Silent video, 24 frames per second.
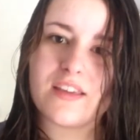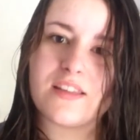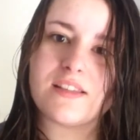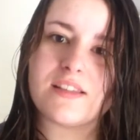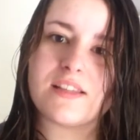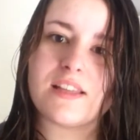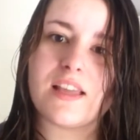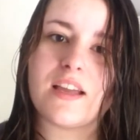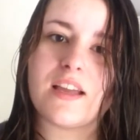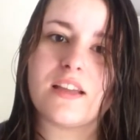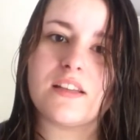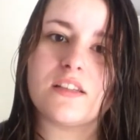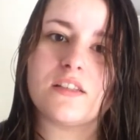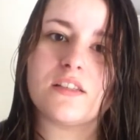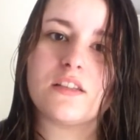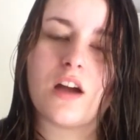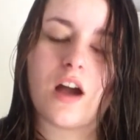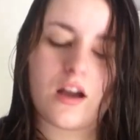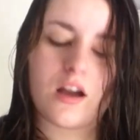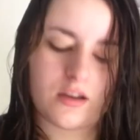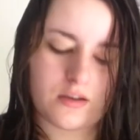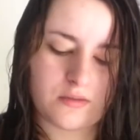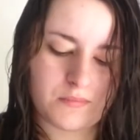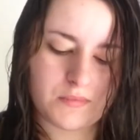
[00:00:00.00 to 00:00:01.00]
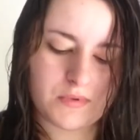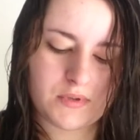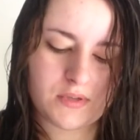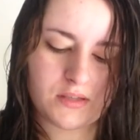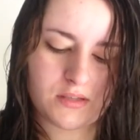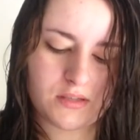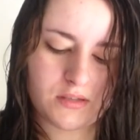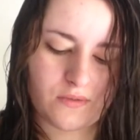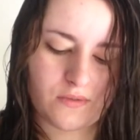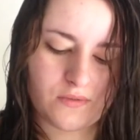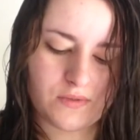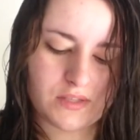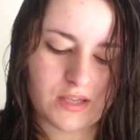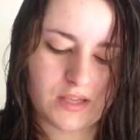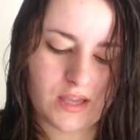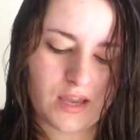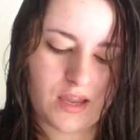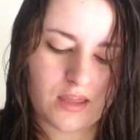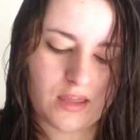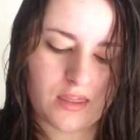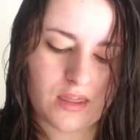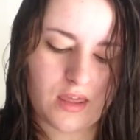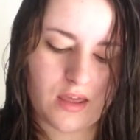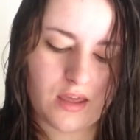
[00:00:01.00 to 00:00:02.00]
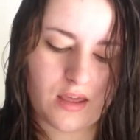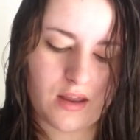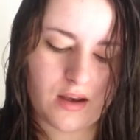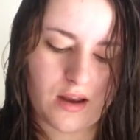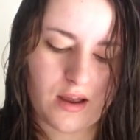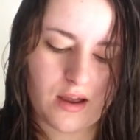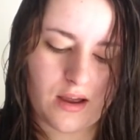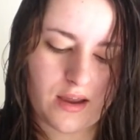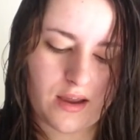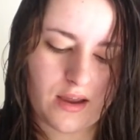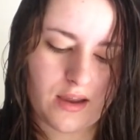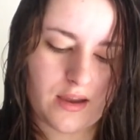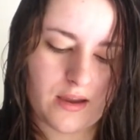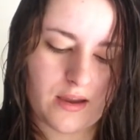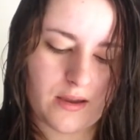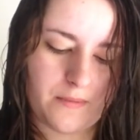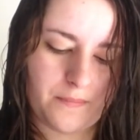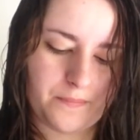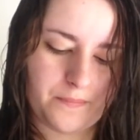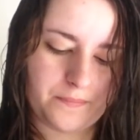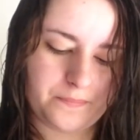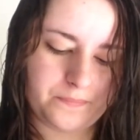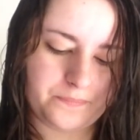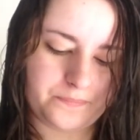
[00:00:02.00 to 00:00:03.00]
It's like the documents of saying that I